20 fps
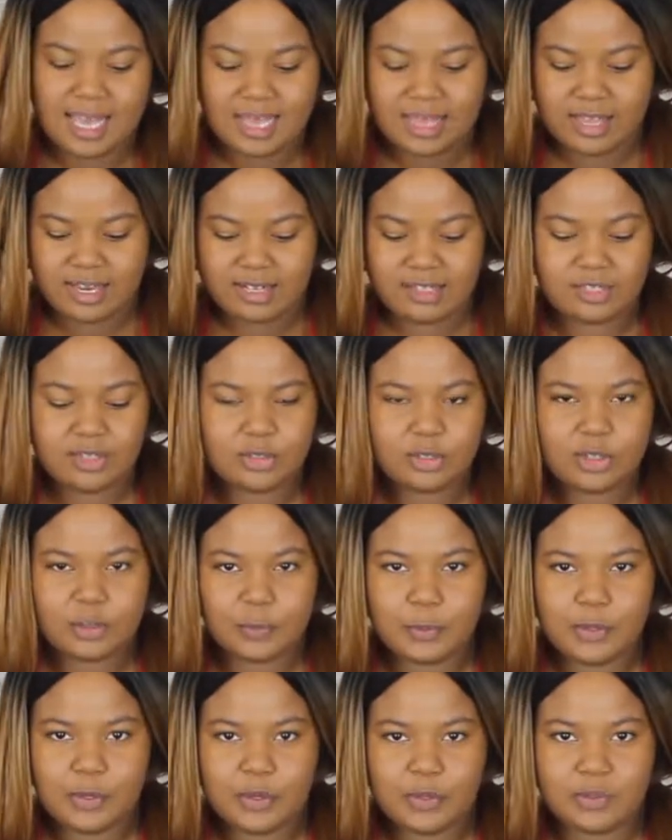there's no
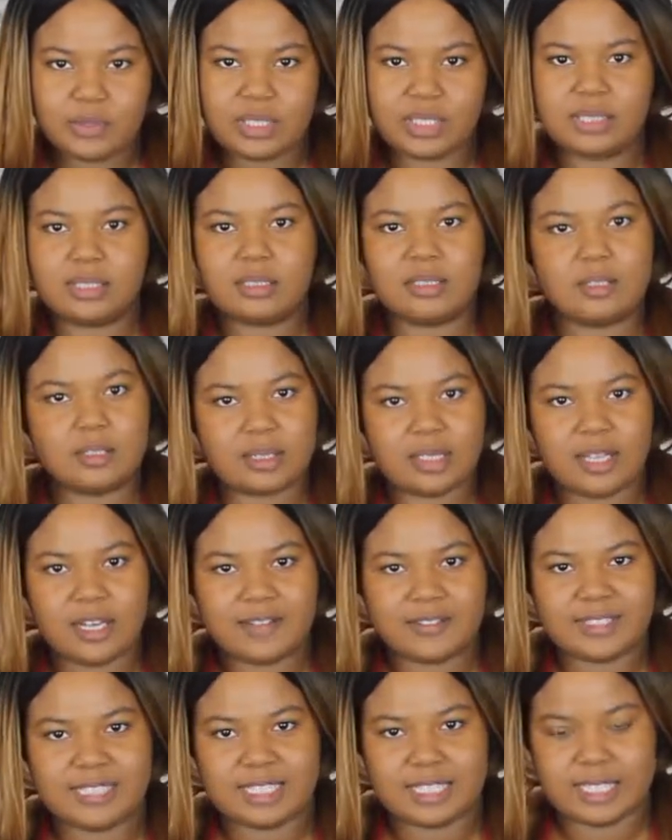spoon, there's no
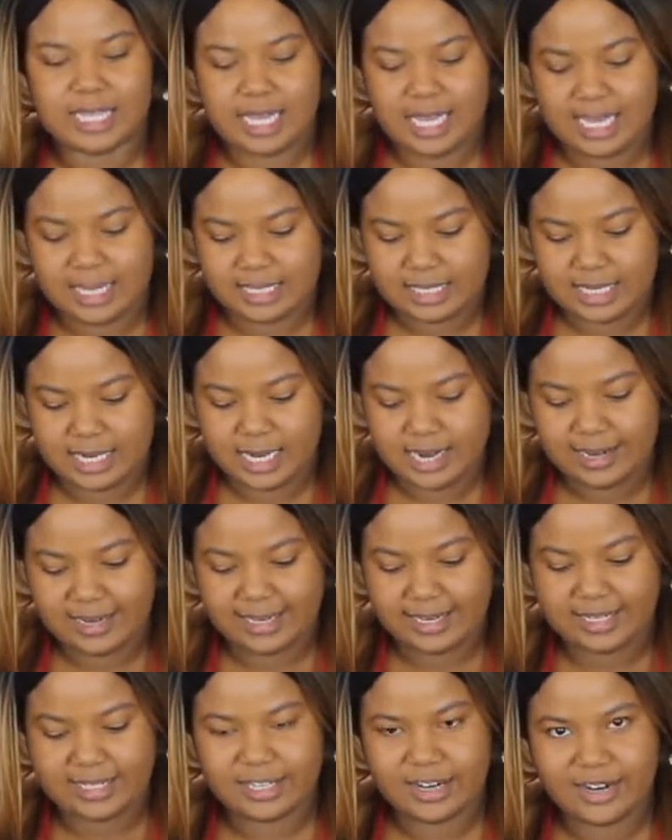gloves. Get your hands in there,
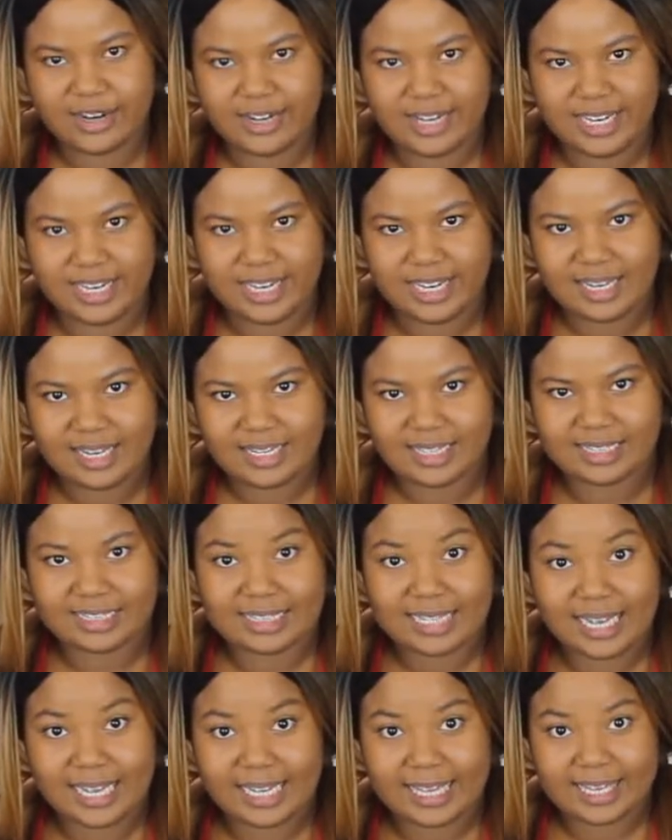get dirty.
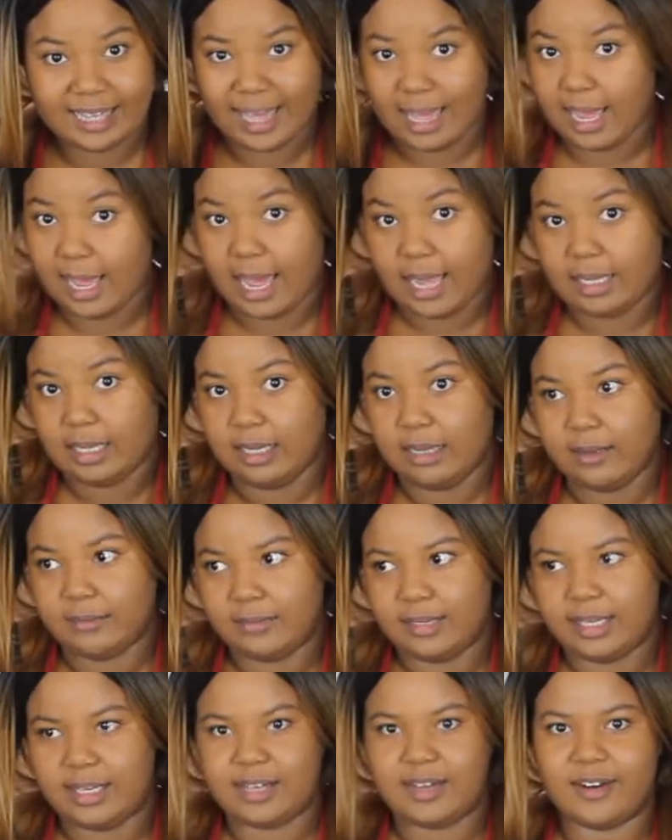I
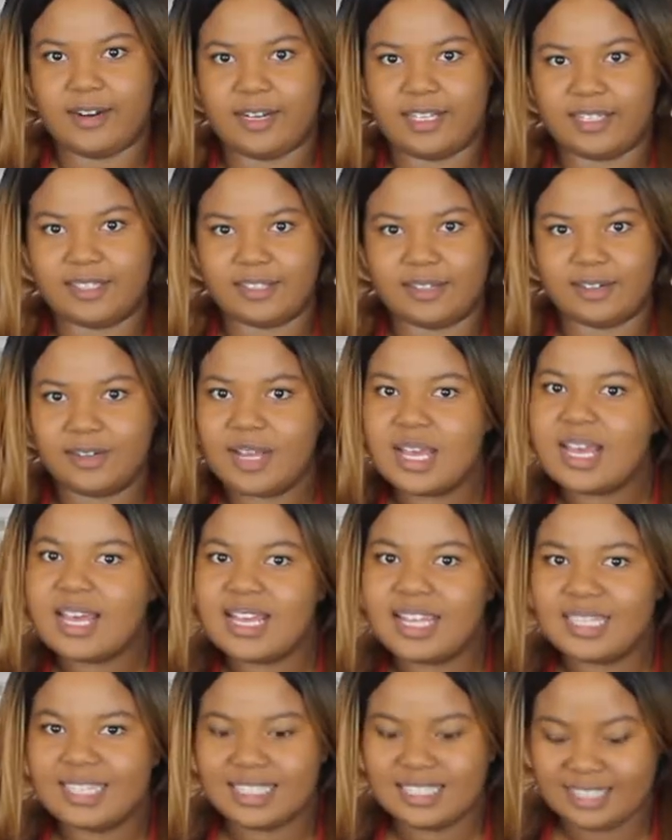love getting dirty, so
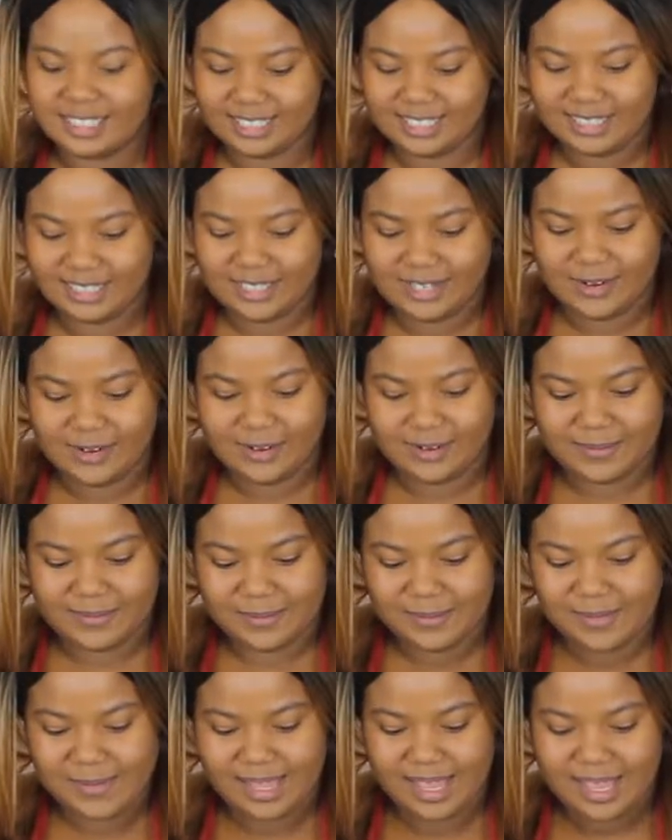let's just do it.
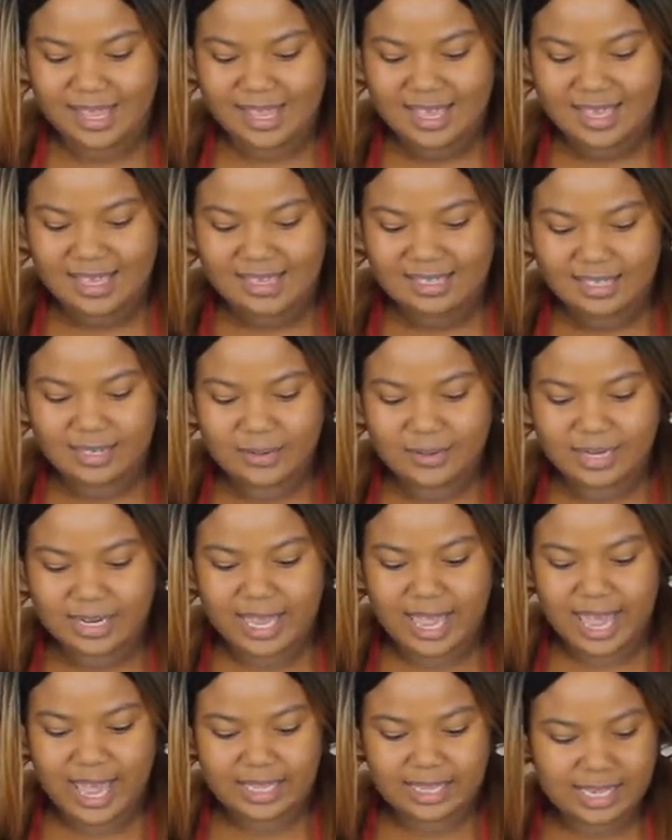So we're going
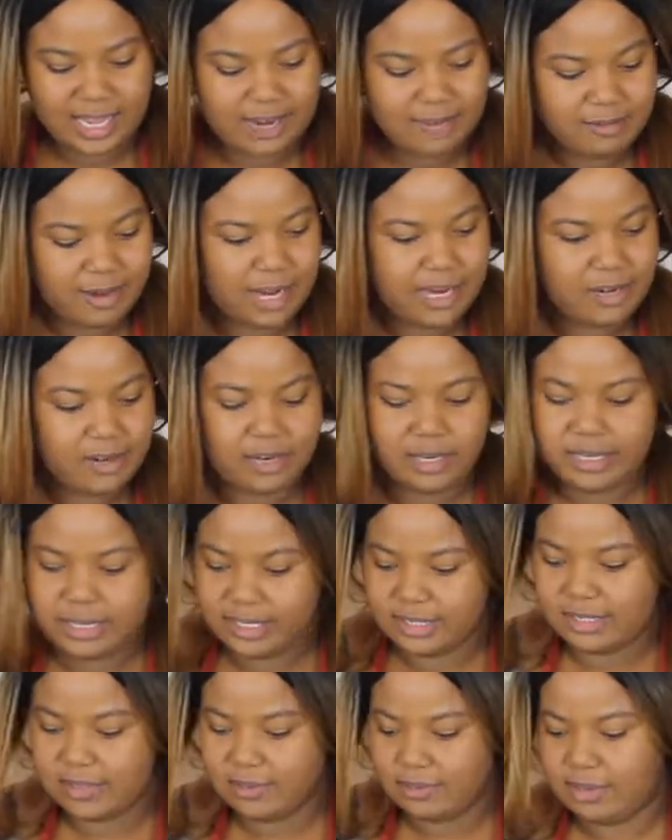to add that right on
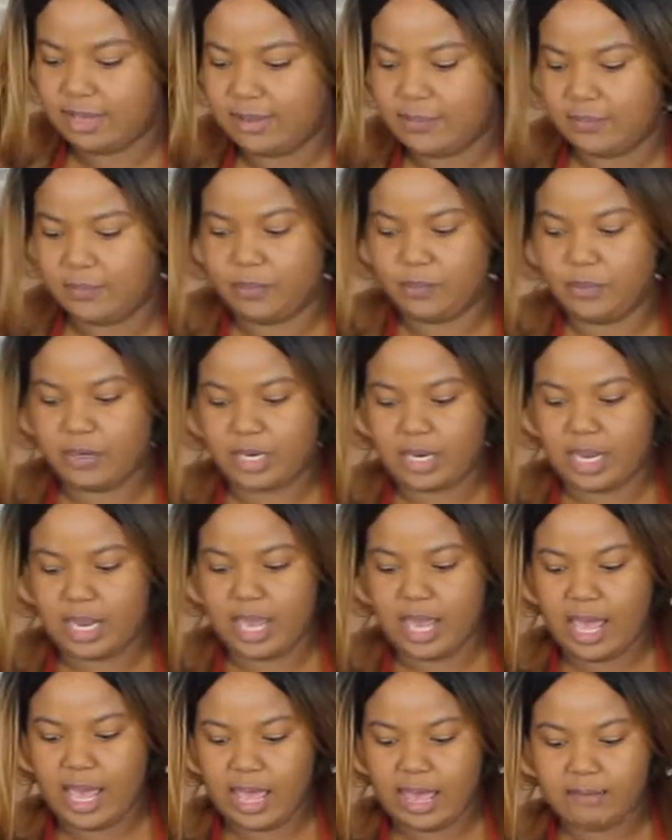into it. We're going to
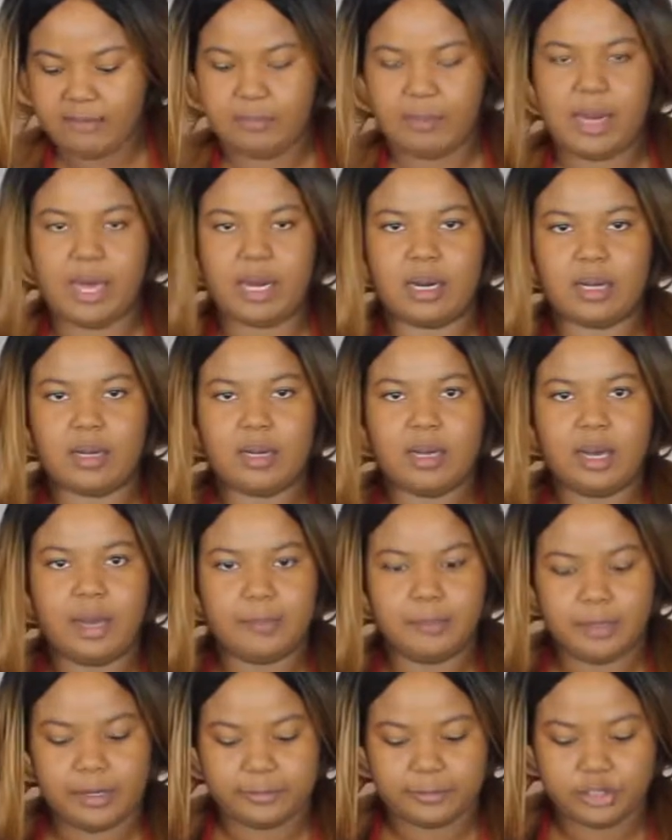have about a
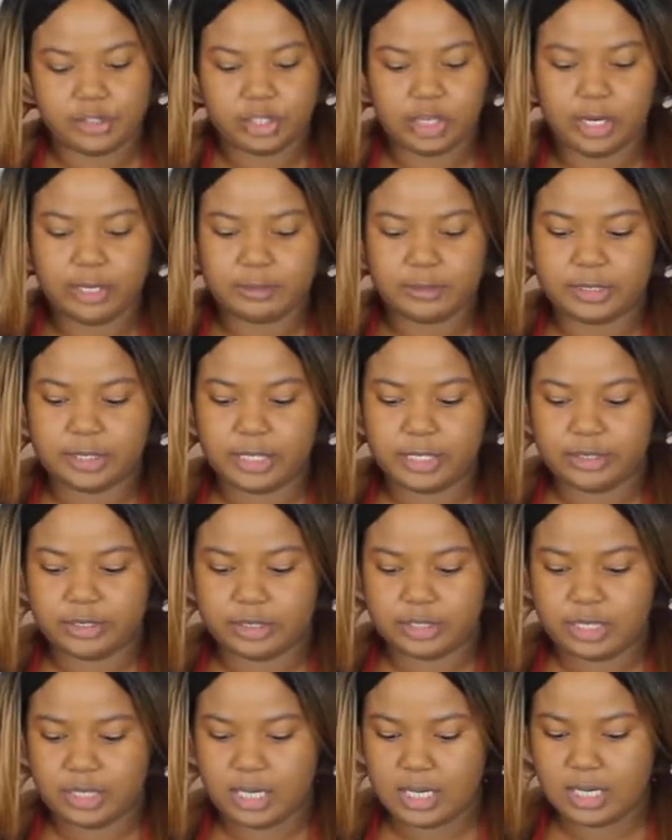cup of sharp cheddar
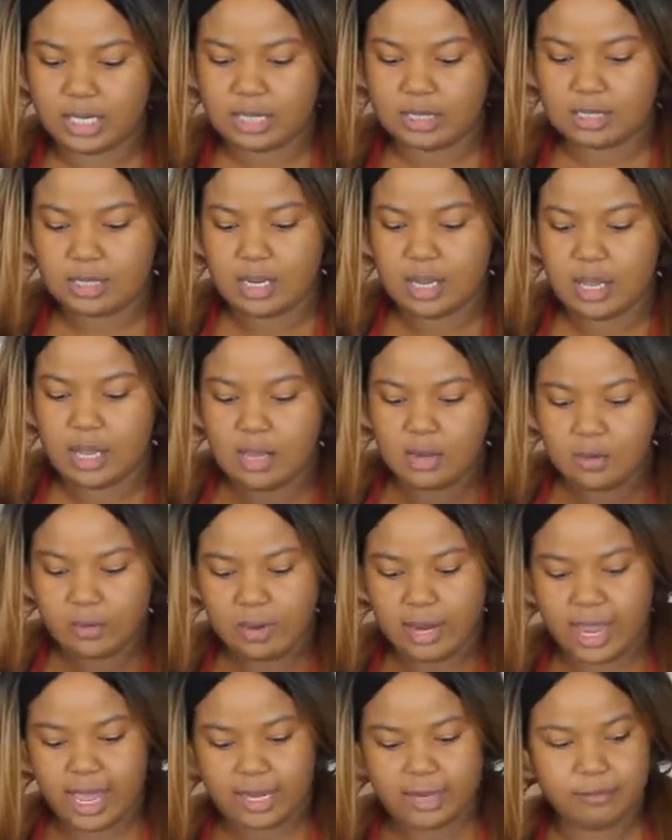cheese.
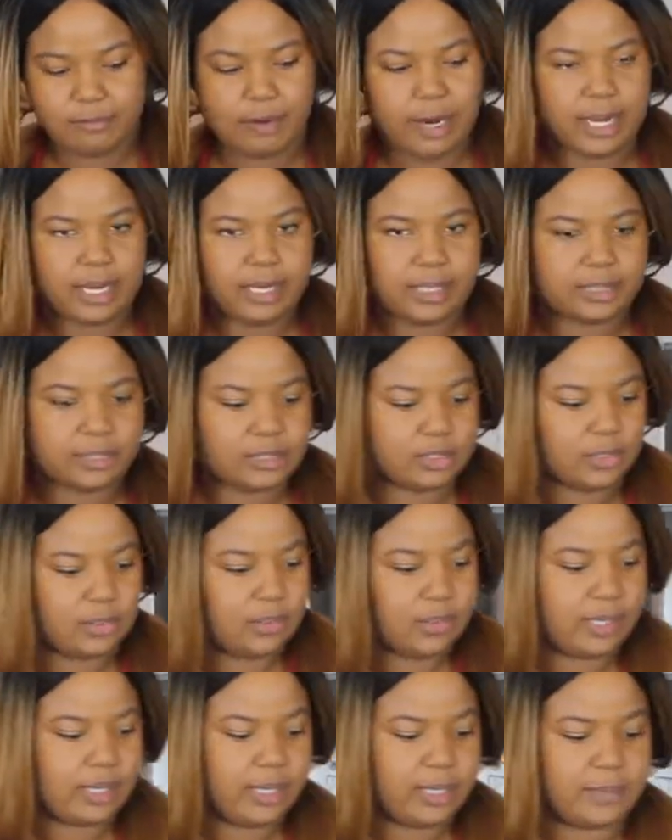We're adding right
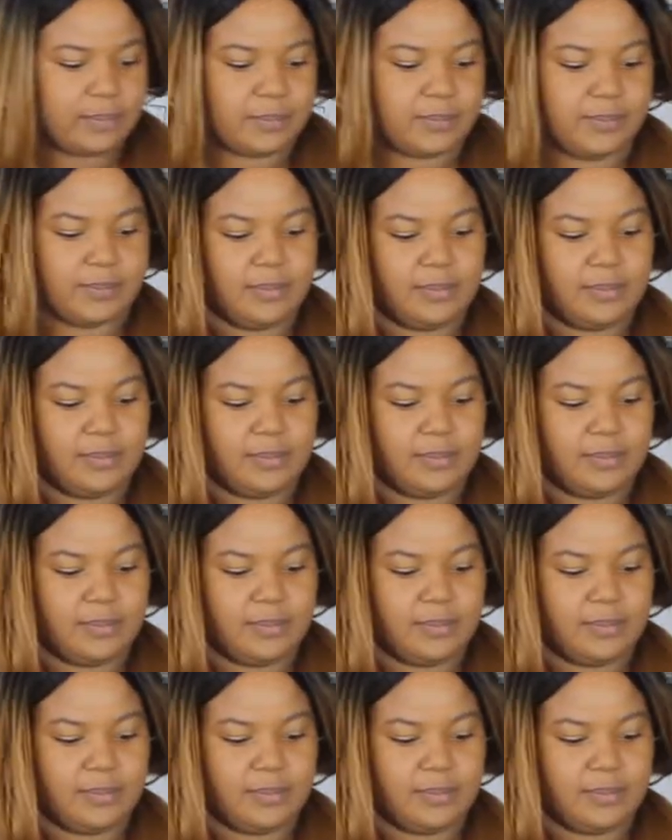into it.